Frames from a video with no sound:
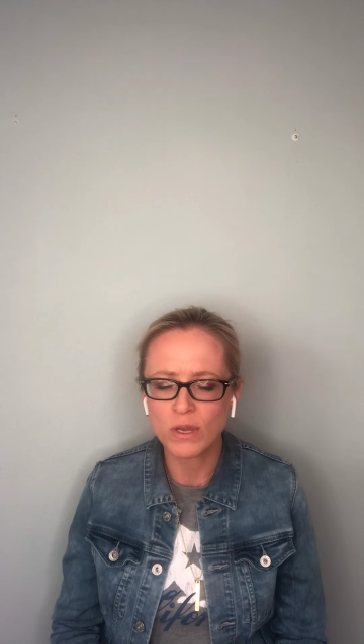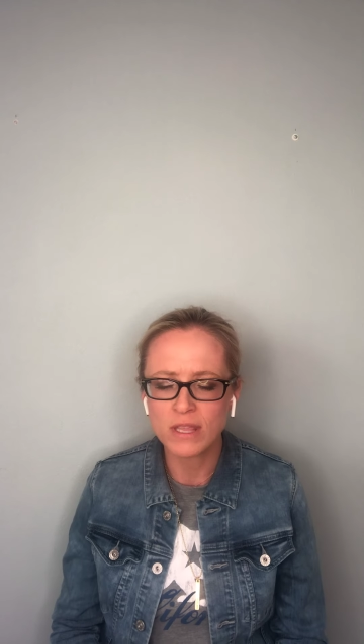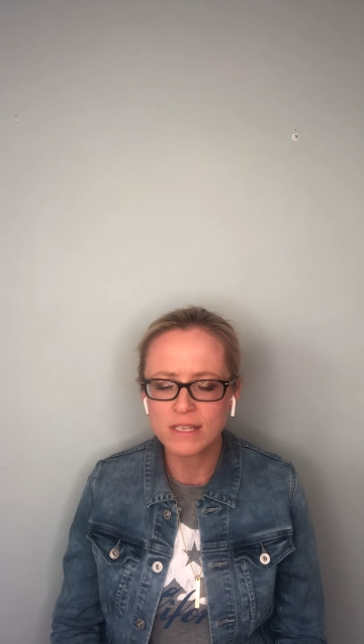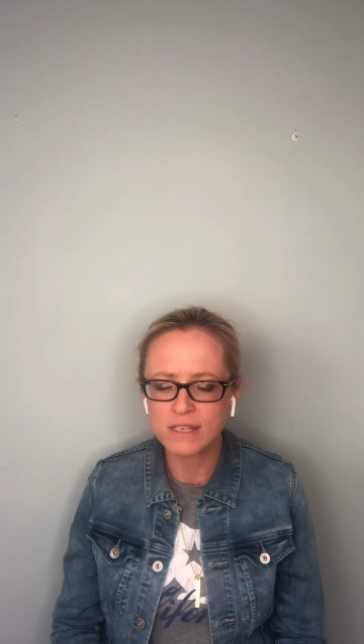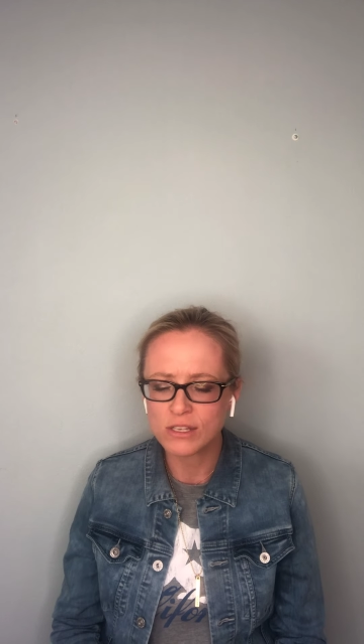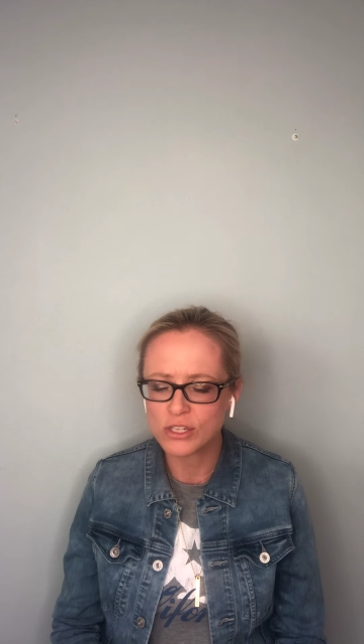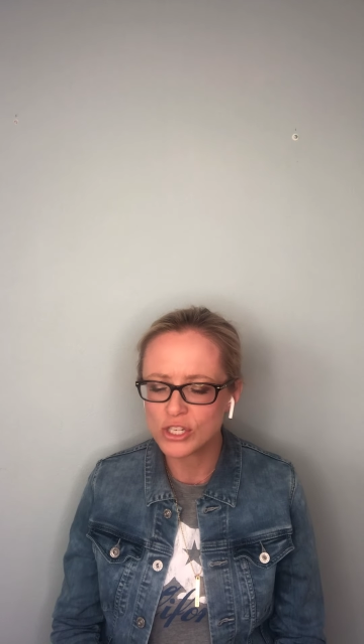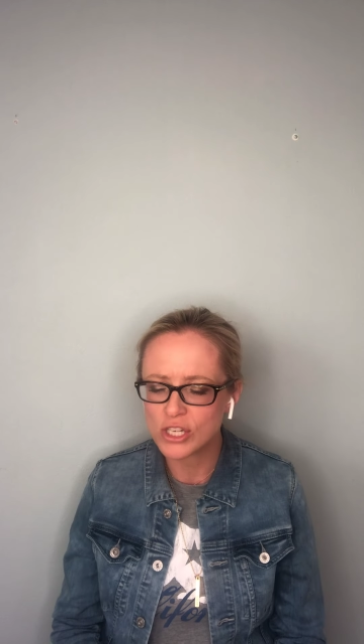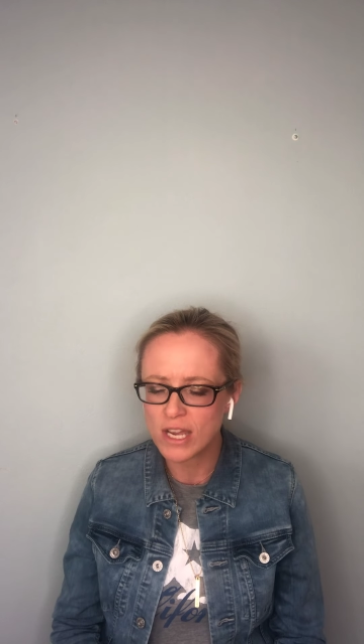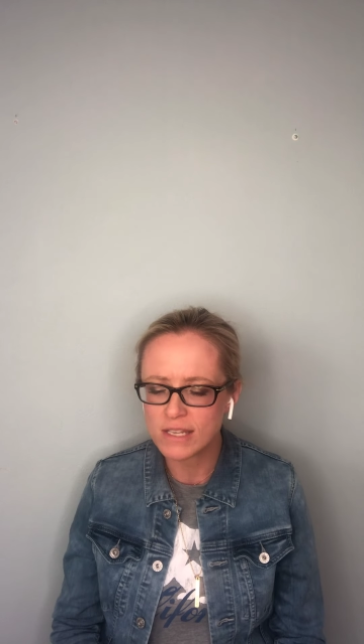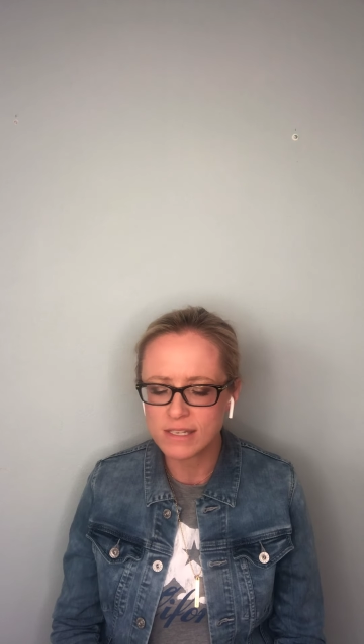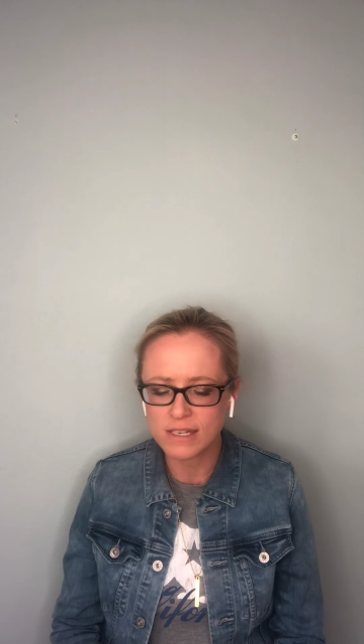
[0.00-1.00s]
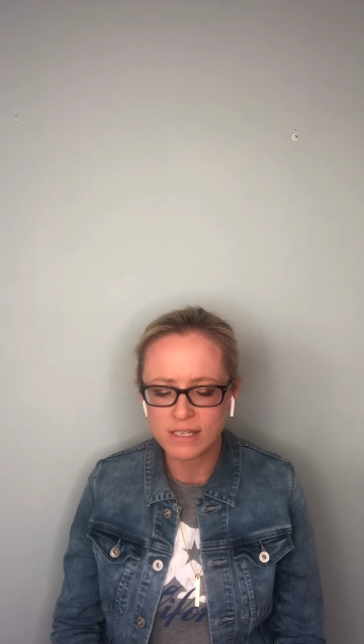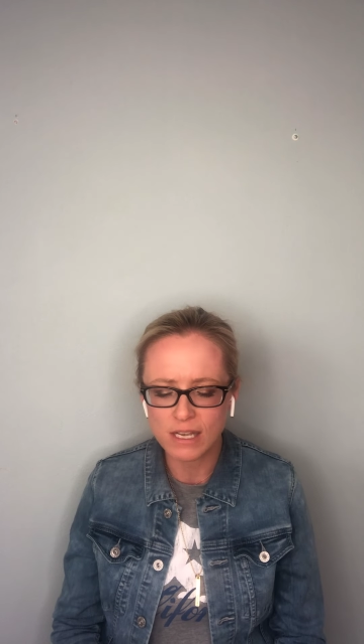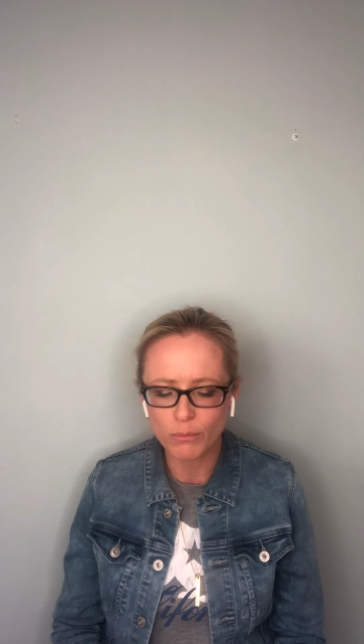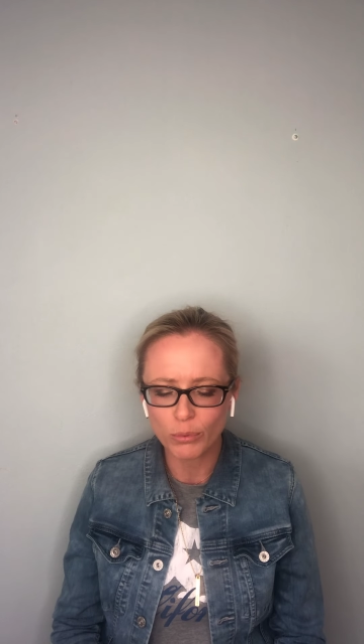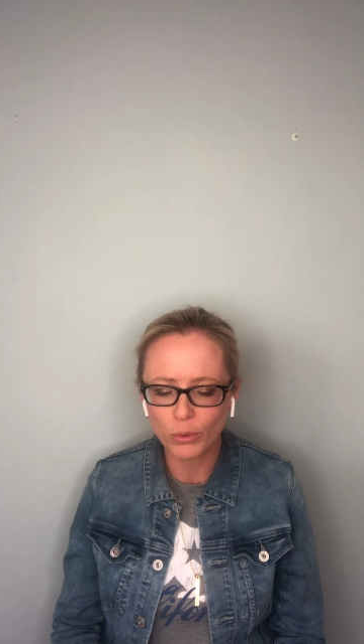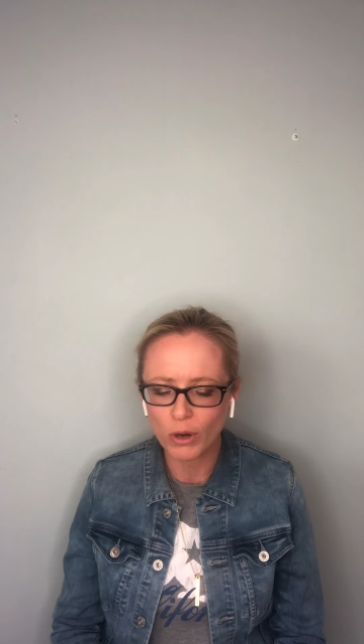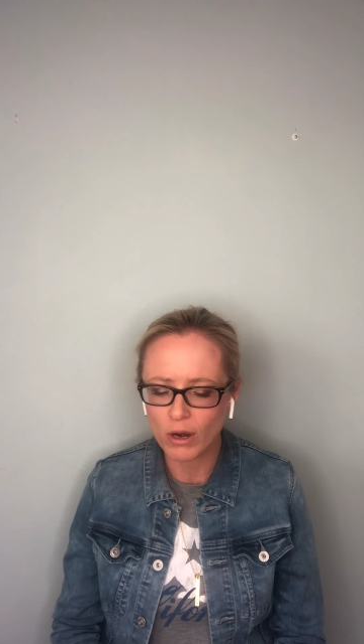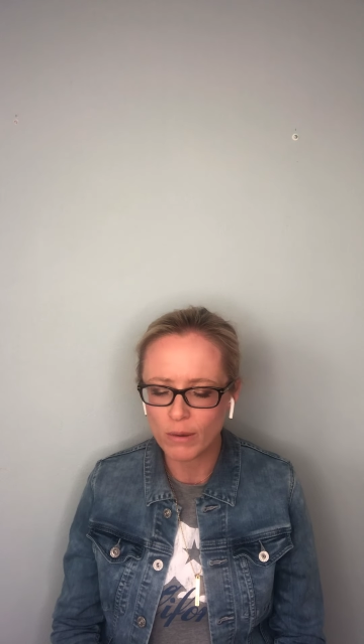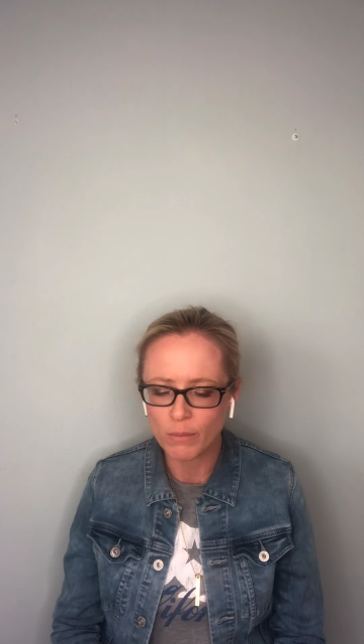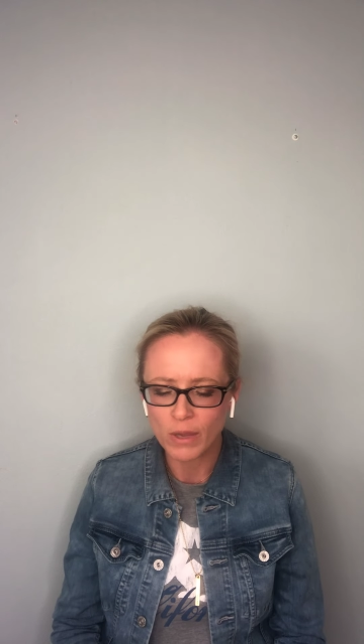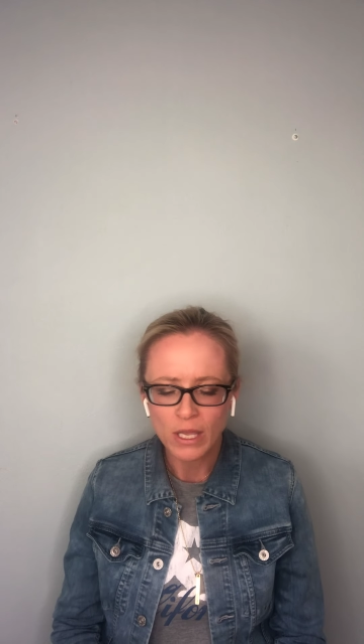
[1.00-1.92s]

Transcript: And this is just a temporary